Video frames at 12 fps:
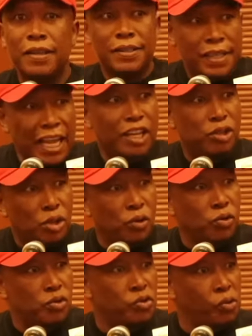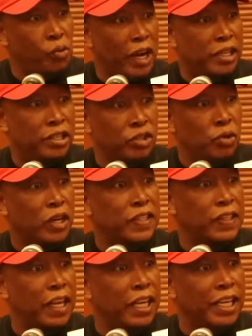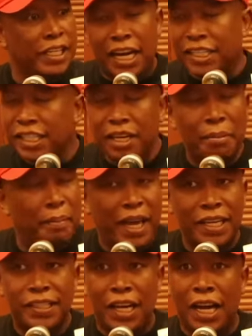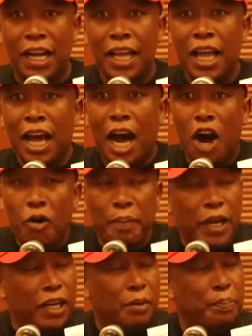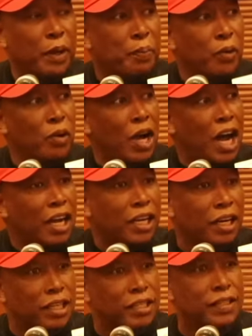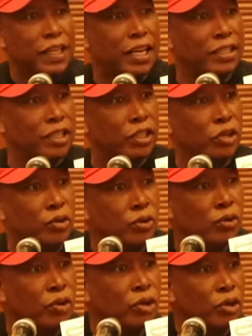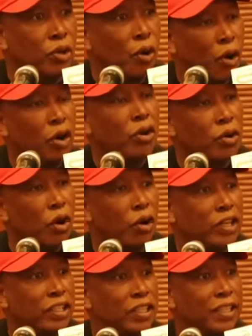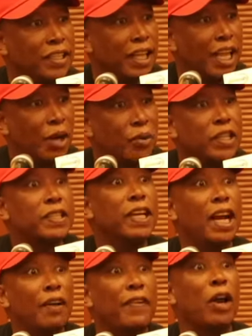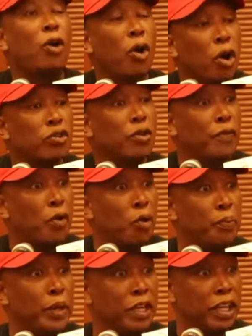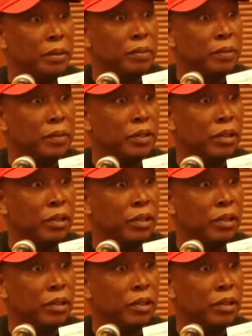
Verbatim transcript: stay true to what you are saying. It doesn't matter how many people are criticizing you or not. We still have a lot of hope in him.